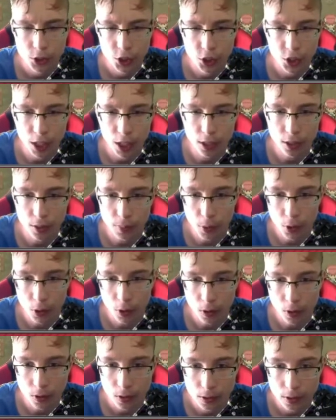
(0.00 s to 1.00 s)
Shadow
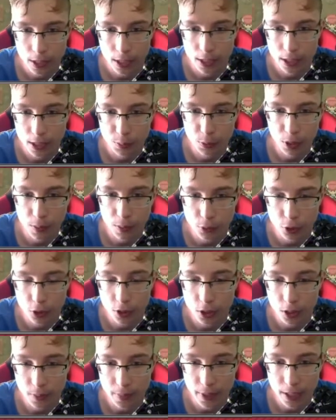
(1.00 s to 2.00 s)
Ball. Yeah, that's what I'm
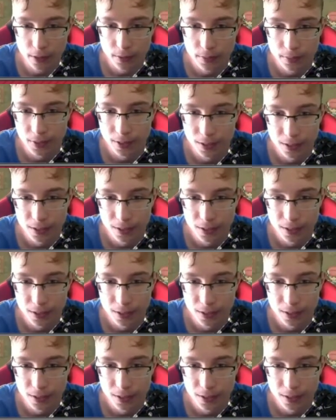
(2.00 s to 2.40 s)
talking about.